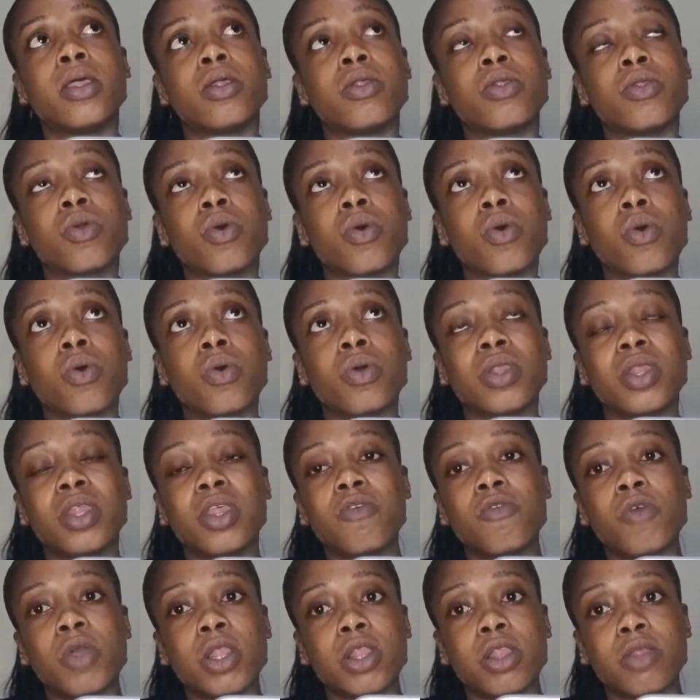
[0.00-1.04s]
So
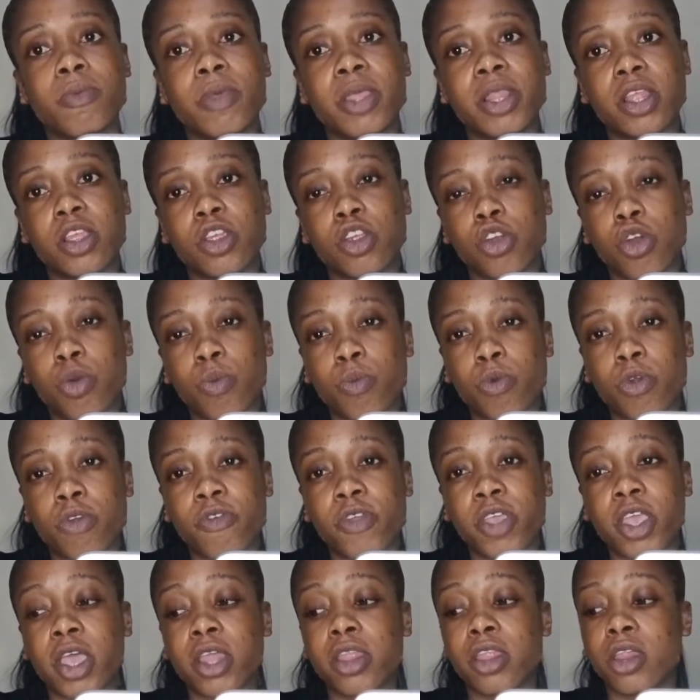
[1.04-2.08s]
Steve went to make the short
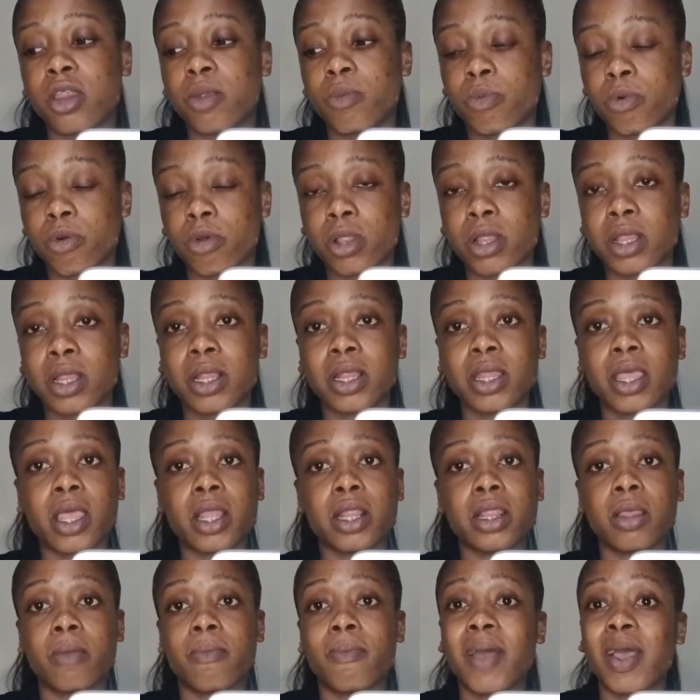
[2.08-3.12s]
movie and then he brought it,
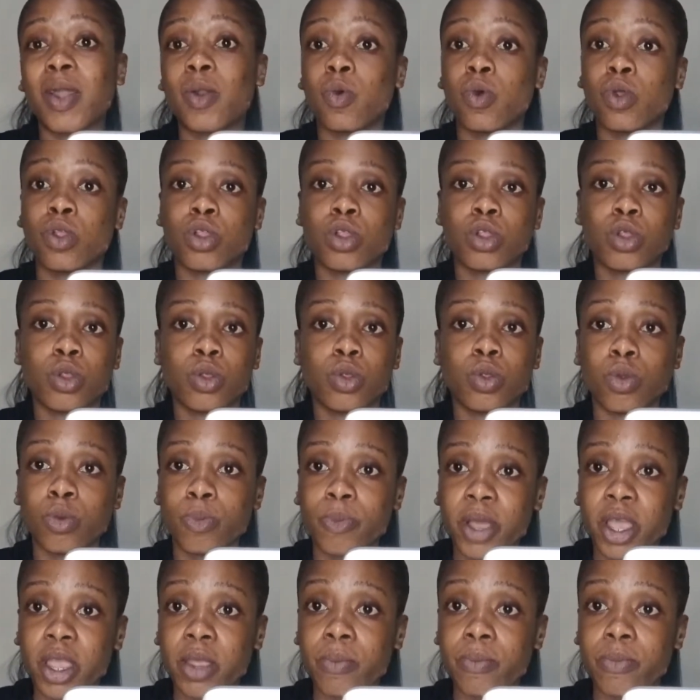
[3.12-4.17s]
and the man was
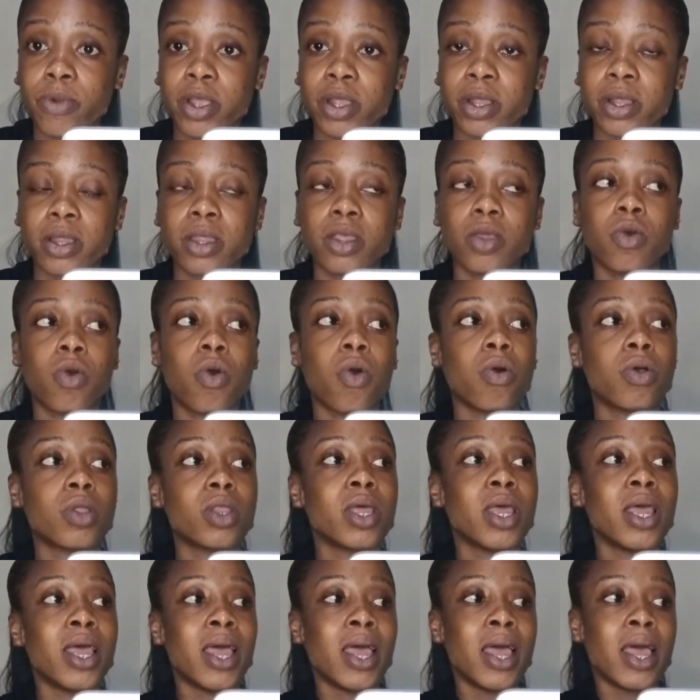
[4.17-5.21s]
super impressed. He called
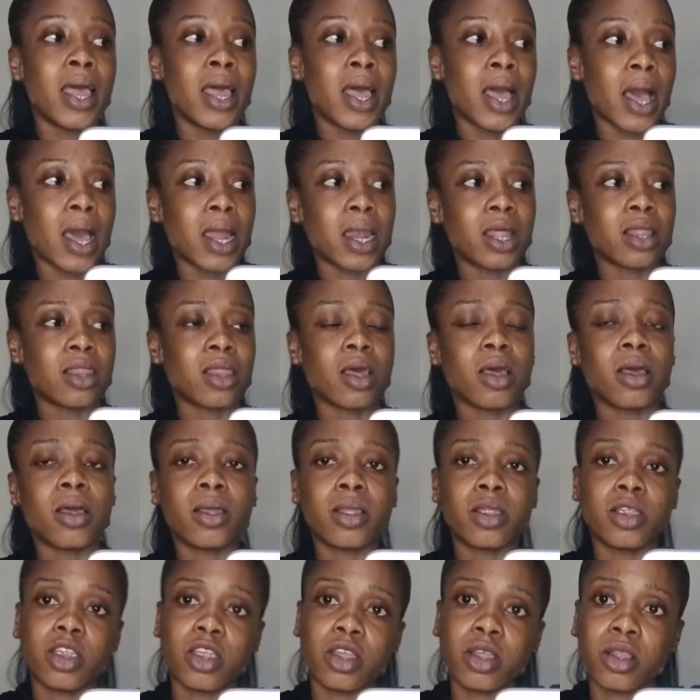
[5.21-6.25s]
another
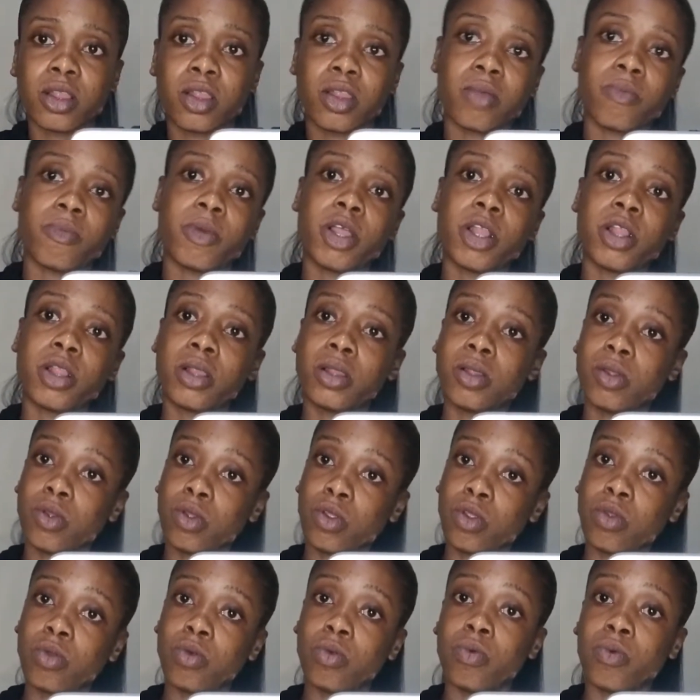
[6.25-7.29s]
gentleman to
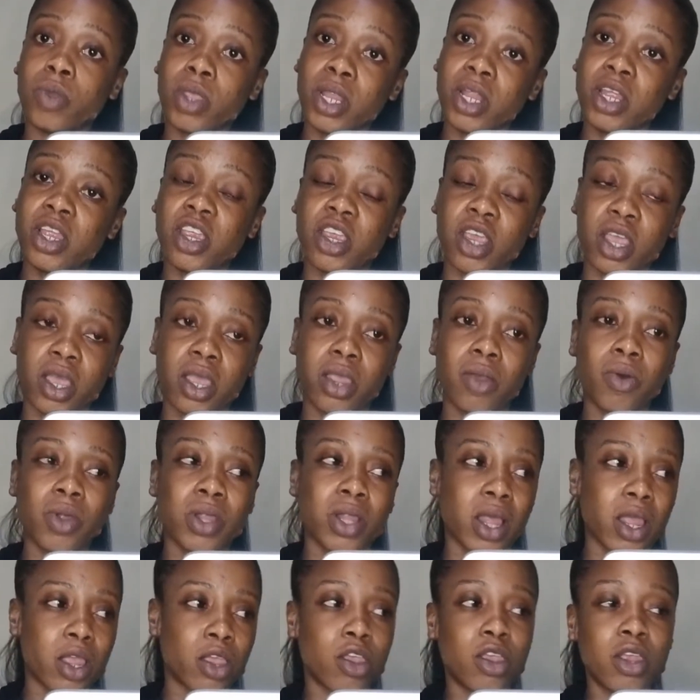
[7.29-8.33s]
really check. He was
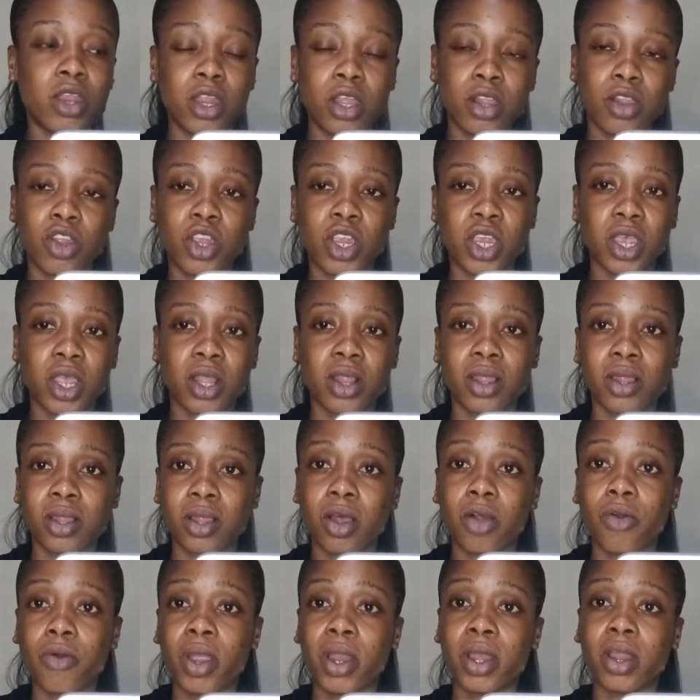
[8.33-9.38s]
like, you need to check this
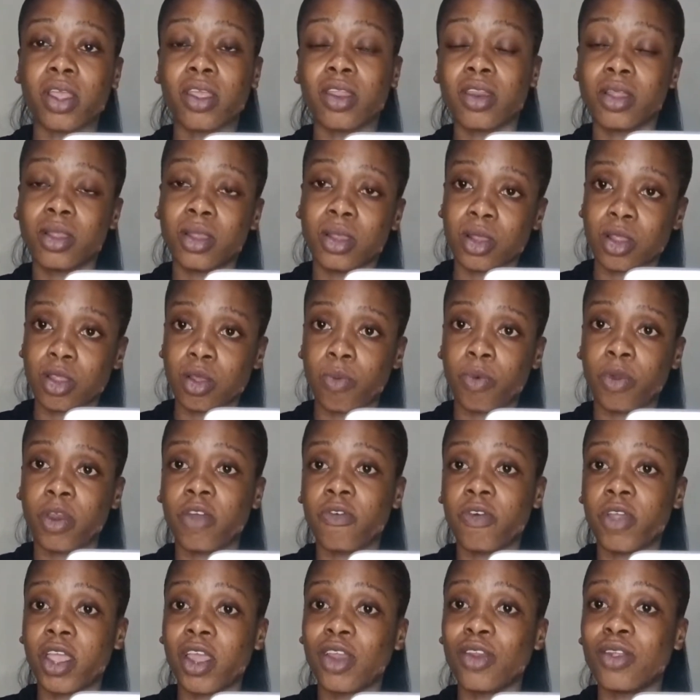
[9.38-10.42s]
out right now. You need to stop
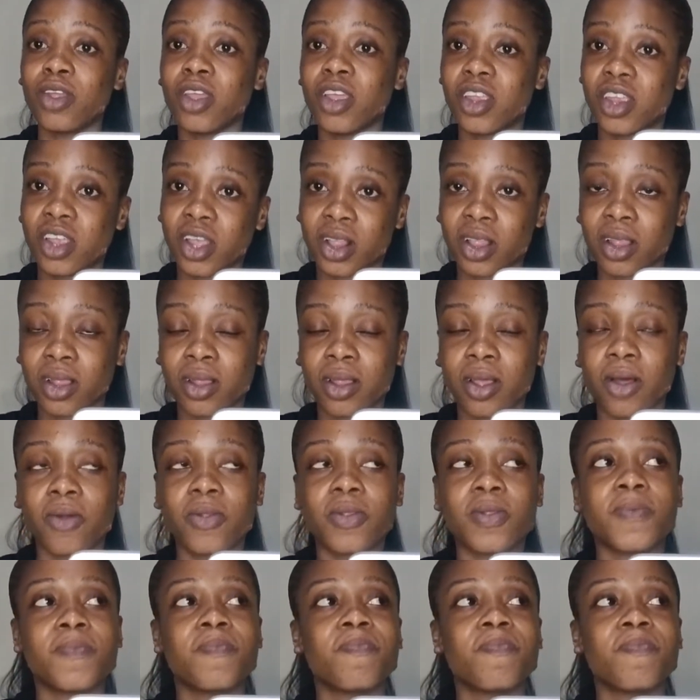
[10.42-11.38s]
whatever you're doing and check this out.